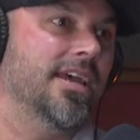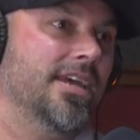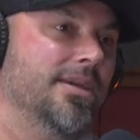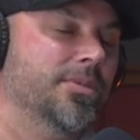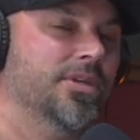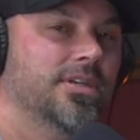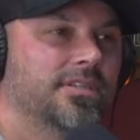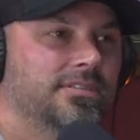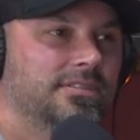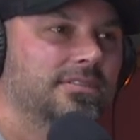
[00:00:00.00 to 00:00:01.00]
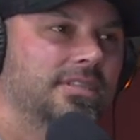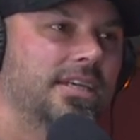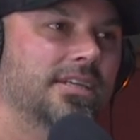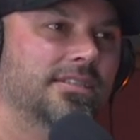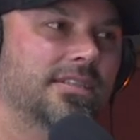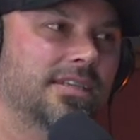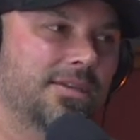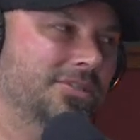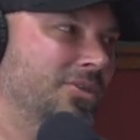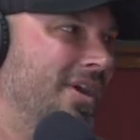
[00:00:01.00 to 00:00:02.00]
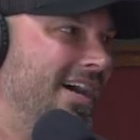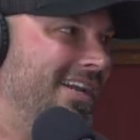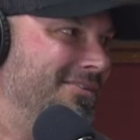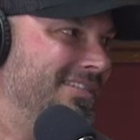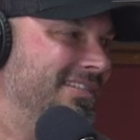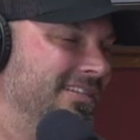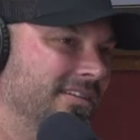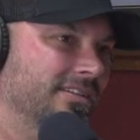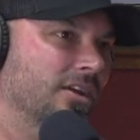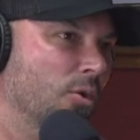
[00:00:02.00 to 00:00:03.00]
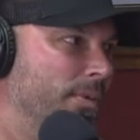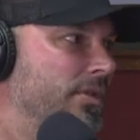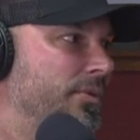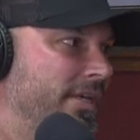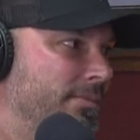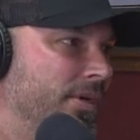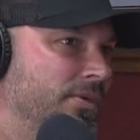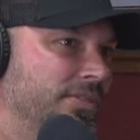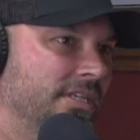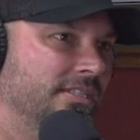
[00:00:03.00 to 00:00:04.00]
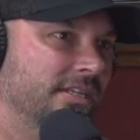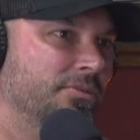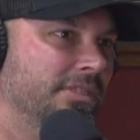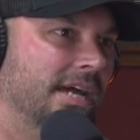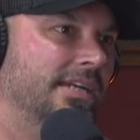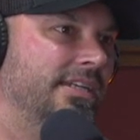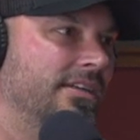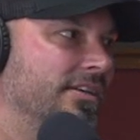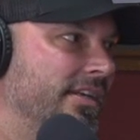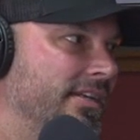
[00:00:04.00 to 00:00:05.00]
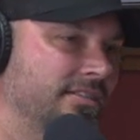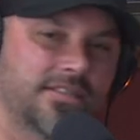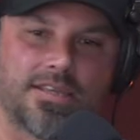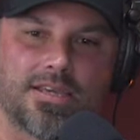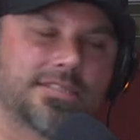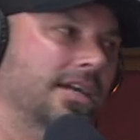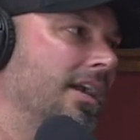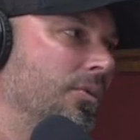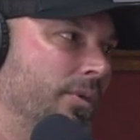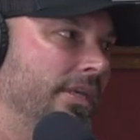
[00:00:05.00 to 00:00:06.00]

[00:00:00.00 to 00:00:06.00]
Yeah, I am hooked. Yeah. It was so hot. It was opening week of bow season. It was 90 degrees the entire week.